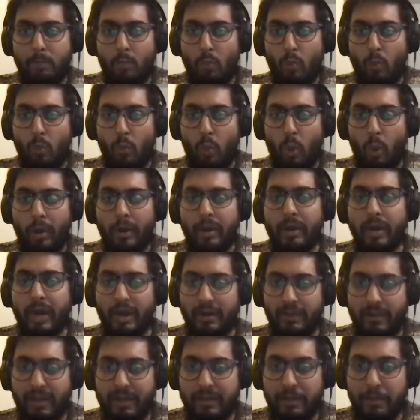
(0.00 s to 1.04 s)
What are
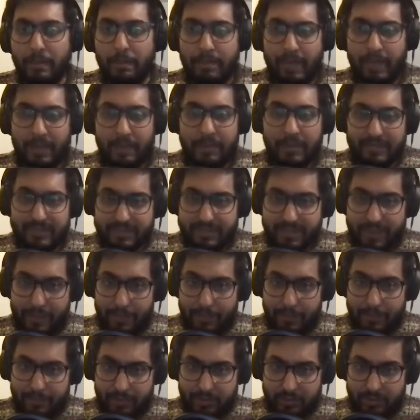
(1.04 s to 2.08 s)
kind of like the baby
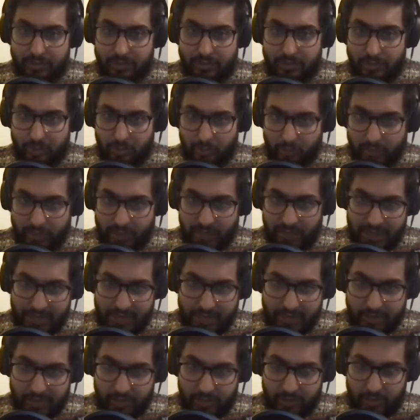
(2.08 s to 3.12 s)
steps you
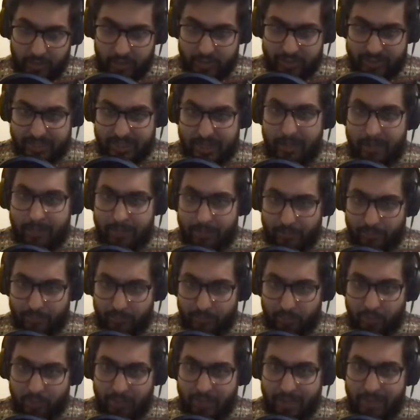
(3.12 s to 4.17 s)
take to set up the
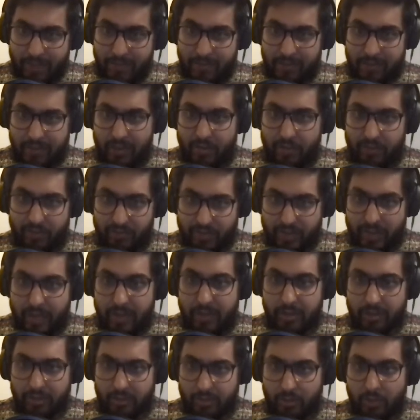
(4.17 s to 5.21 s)
program and kind of
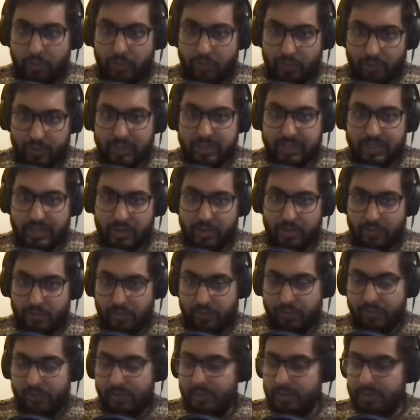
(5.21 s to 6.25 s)
get your first set of
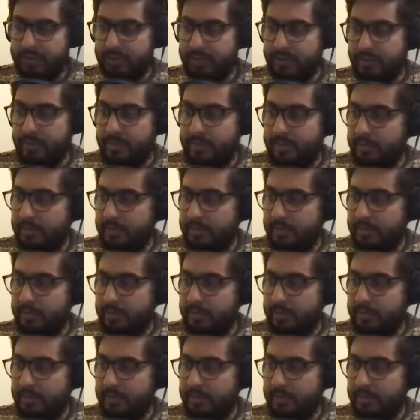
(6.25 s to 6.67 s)
affiliates?